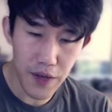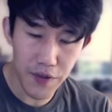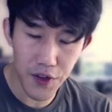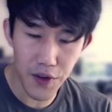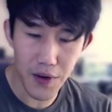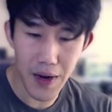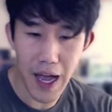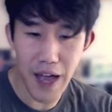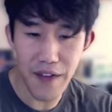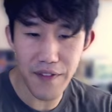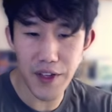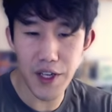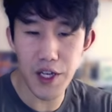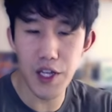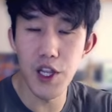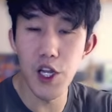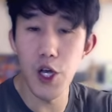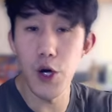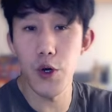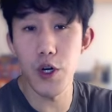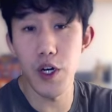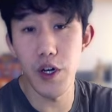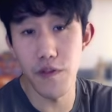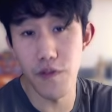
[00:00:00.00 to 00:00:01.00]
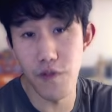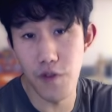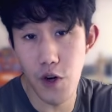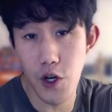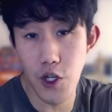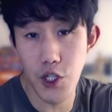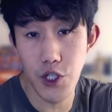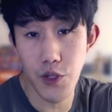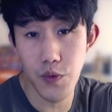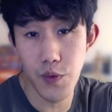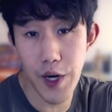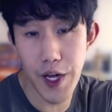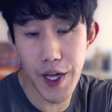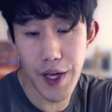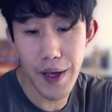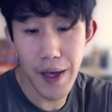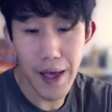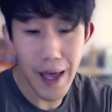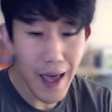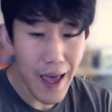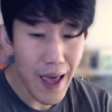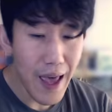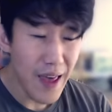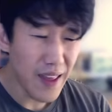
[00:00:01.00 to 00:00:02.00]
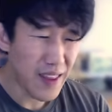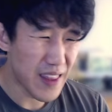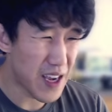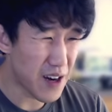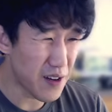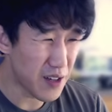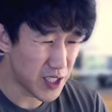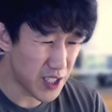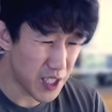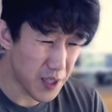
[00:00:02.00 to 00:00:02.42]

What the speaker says: you're having a low conversion rate, that